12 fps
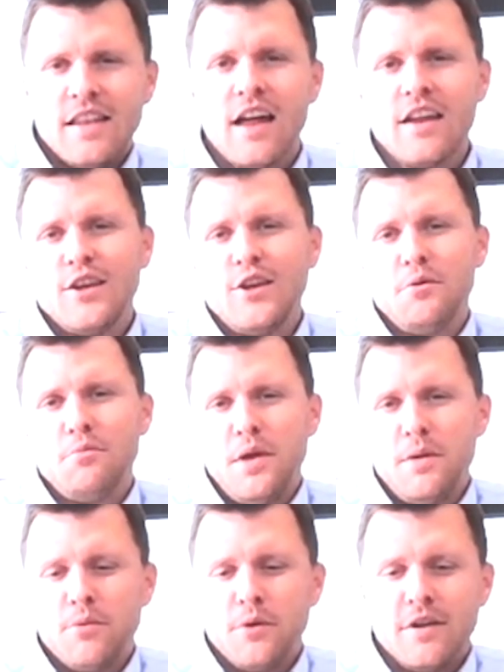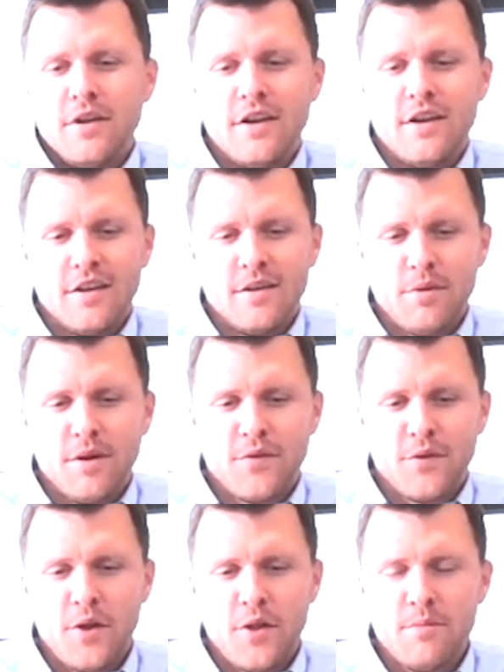A lot of good people. But for
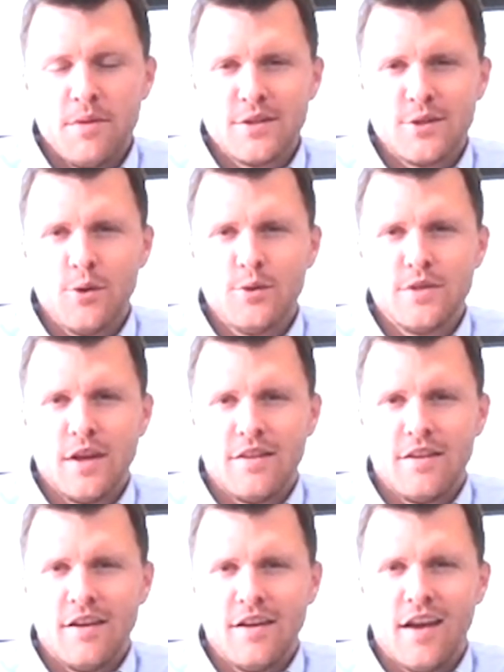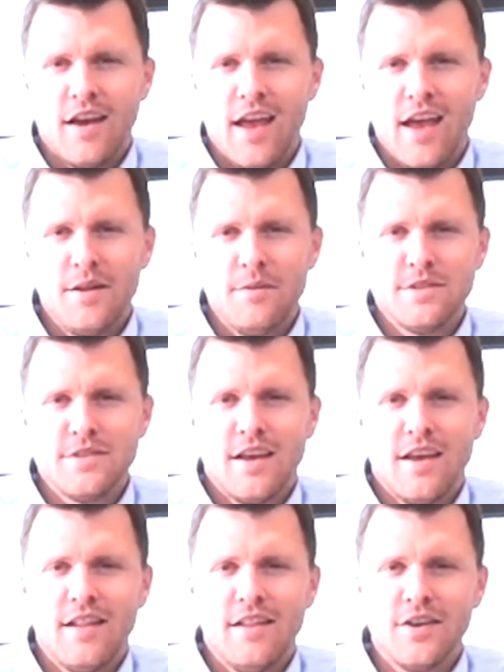all the Minnesotans out there, Adam is a
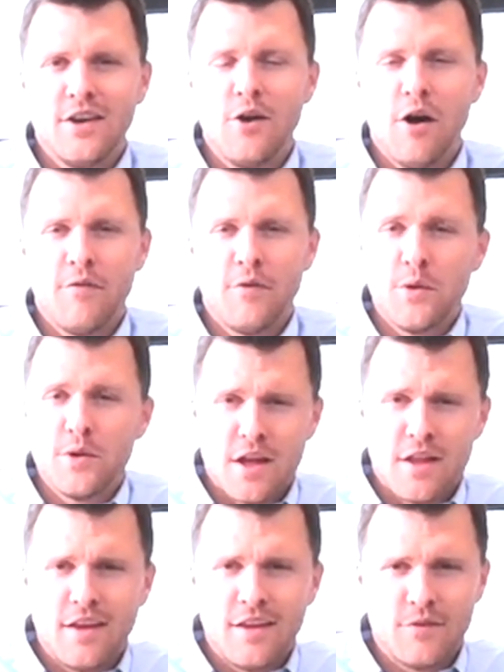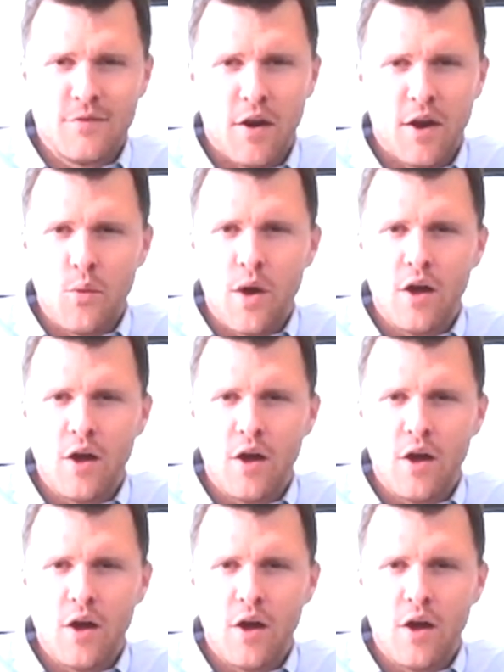hell of a golfer, which I think is very